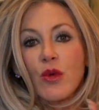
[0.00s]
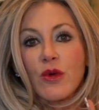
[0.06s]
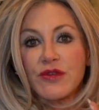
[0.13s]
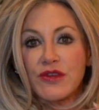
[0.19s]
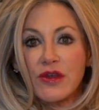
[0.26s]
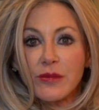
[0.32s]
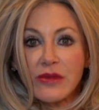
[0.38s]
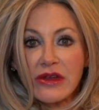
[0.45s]

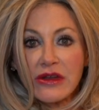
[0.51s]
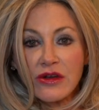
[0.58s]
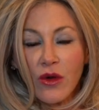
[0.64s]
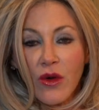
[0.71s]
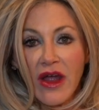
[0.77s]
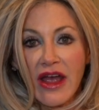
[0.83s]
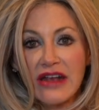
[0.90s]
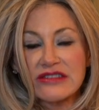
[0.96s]
with the
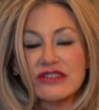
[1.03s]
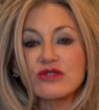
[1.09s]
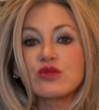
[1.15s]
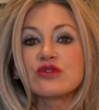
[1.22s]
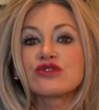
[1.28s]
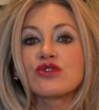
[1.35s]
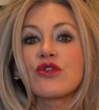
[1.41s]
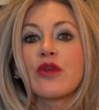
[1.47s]
amino acids,
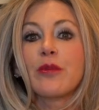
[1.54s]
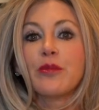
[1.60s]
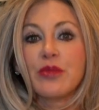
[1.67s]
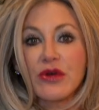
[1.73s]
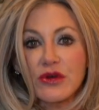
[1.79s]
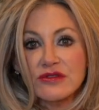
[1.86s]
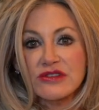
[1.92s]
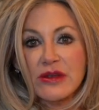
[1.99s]
which are the
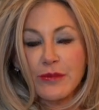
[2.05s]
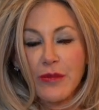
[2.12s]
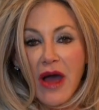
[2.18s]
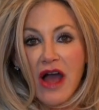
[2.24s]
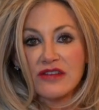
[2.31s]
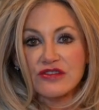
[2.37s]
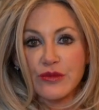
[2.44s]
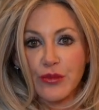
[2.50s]
building
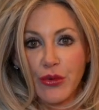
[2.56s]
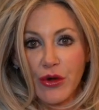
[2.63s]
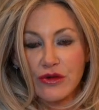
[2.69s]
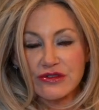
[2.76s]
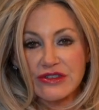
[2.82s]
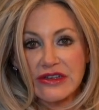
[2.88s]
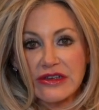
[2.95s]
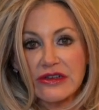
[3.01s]
blocks of
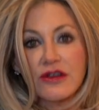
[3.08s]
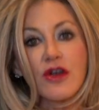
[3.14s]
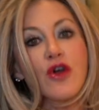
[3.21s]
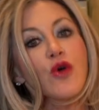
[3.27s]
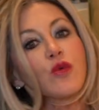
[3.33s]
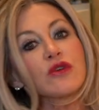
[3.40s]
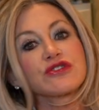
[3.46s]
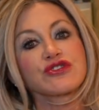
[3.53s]
protein,
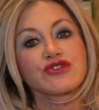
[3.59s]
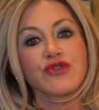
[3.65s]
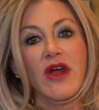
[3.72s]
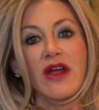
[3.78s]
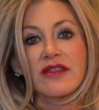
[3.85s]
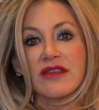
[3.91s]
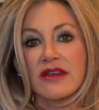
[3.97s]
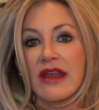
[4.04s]
which
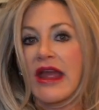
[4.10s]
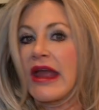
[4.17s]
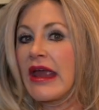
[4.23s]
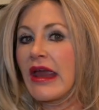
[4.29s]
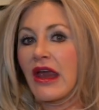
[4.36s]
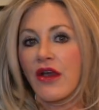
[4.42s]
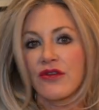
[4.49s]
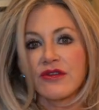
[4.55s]
strengthen
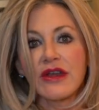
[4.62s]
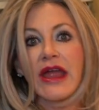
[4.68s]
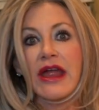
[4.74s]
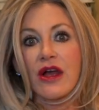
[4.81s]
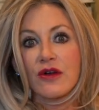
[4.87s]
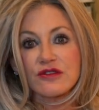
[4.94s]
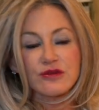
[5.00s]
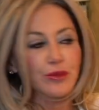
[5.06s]
hair, nails,